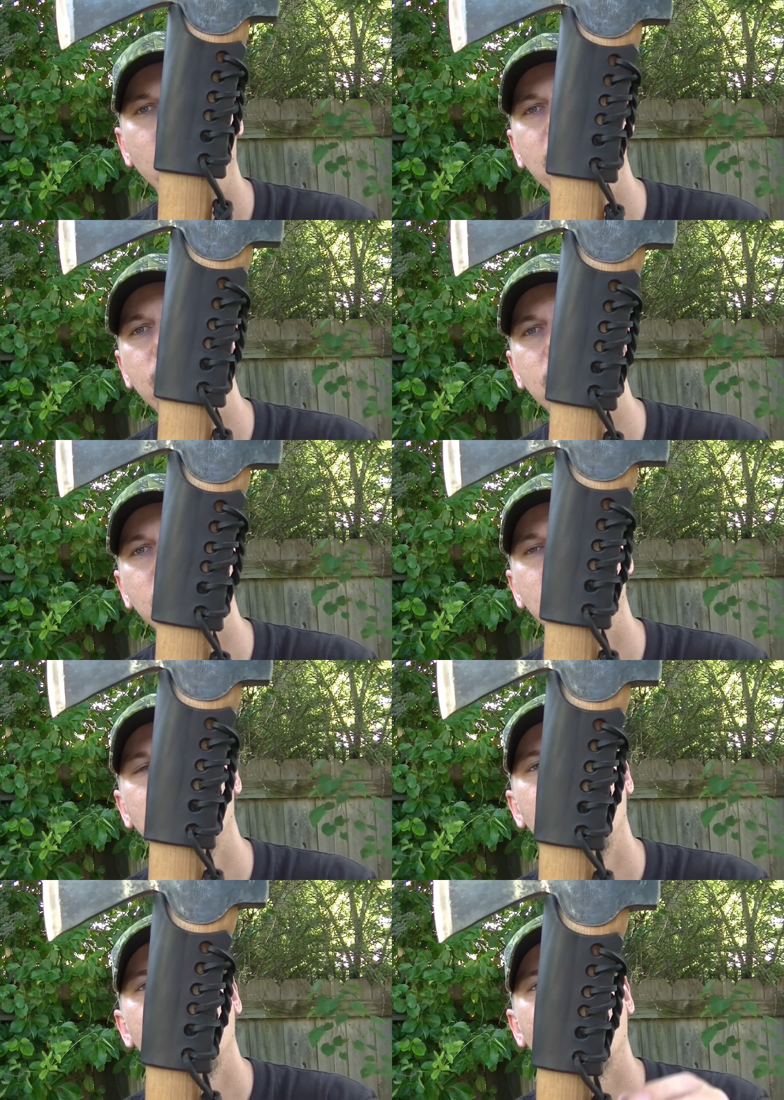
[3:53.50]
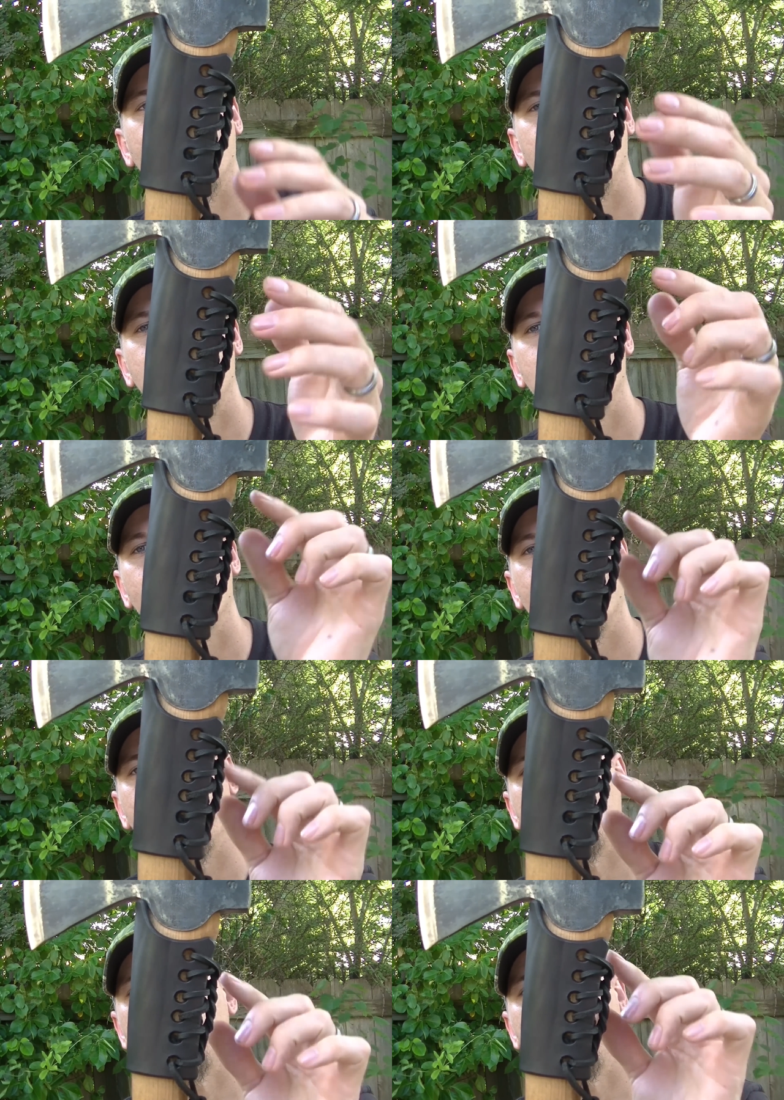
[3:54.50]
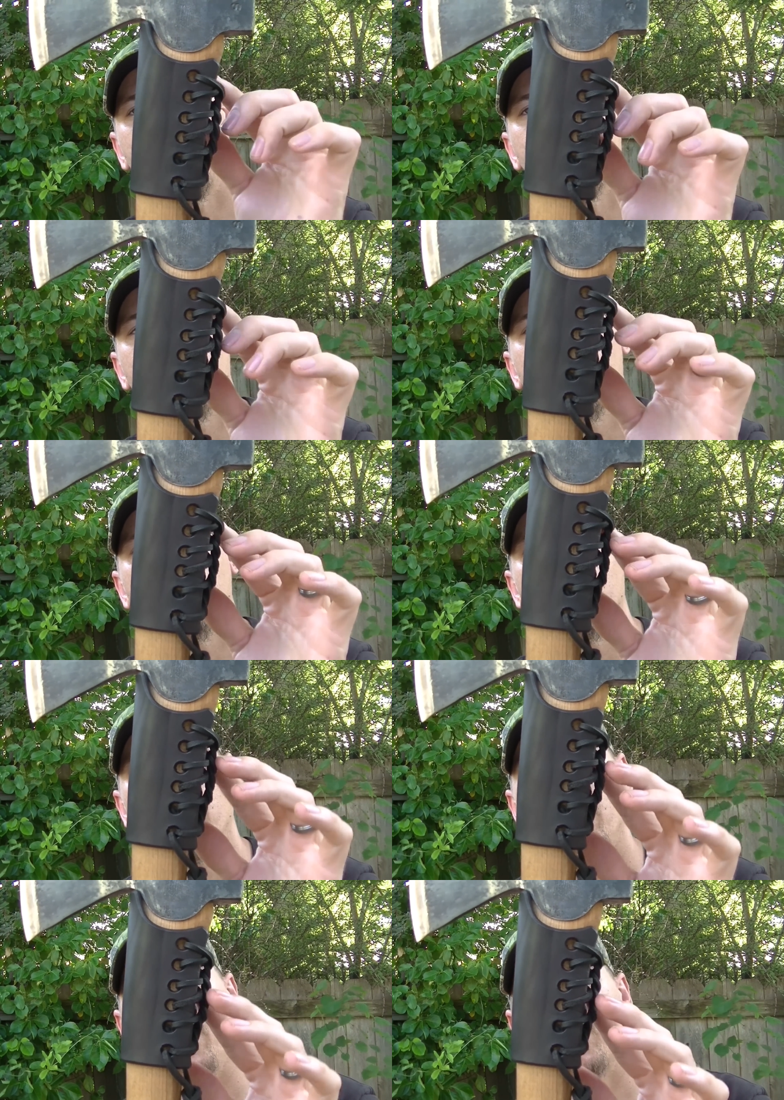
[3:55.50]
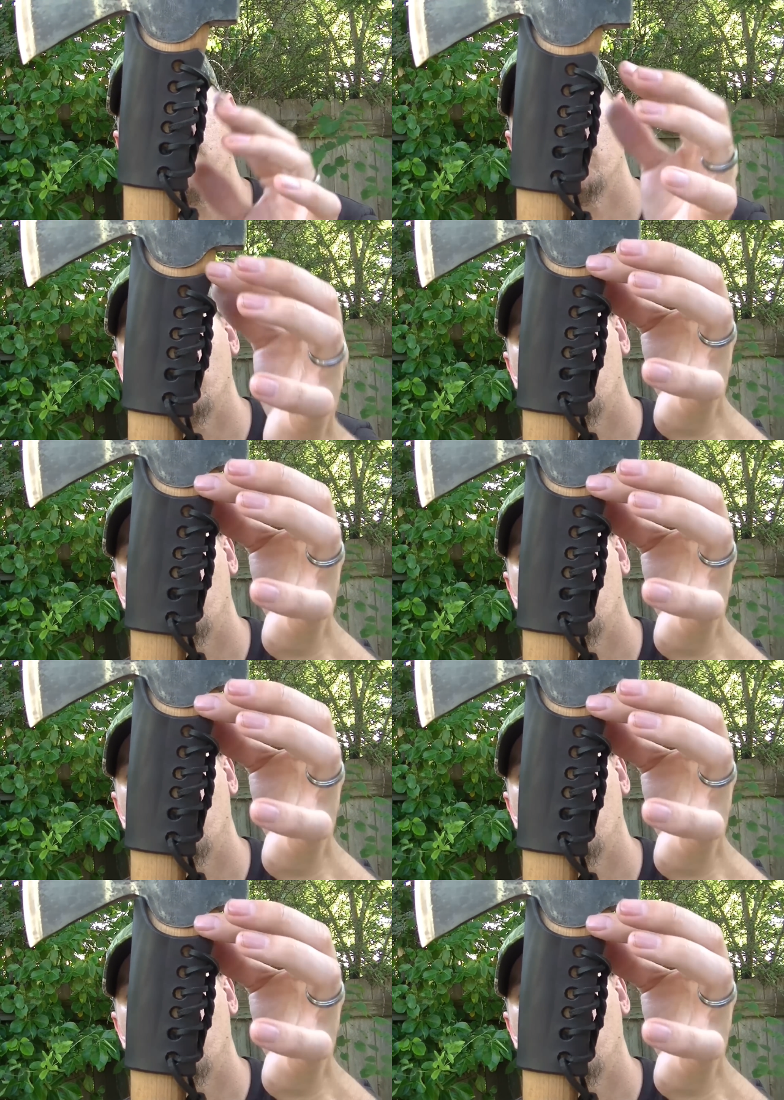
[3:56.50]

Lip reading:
No face is visible, so there are no lips to read.